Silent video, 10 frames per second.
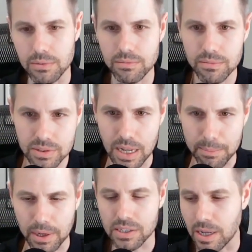
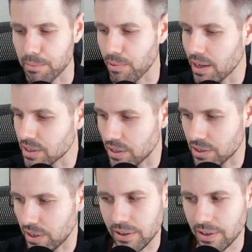step-by-step process
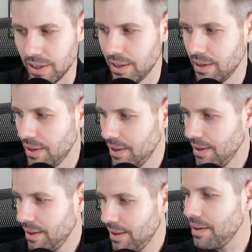here
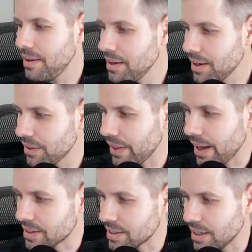that
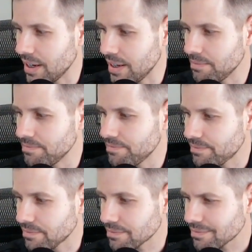
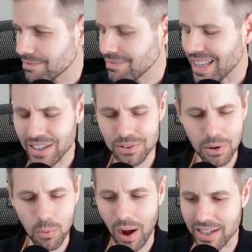I don't know
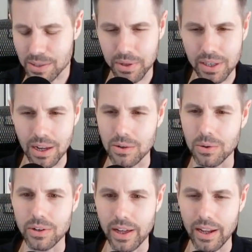why it's being
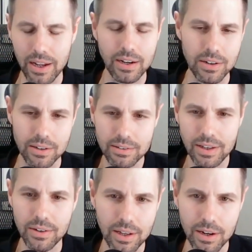ignored. I don't
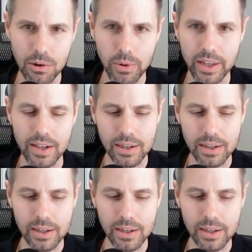quite get it.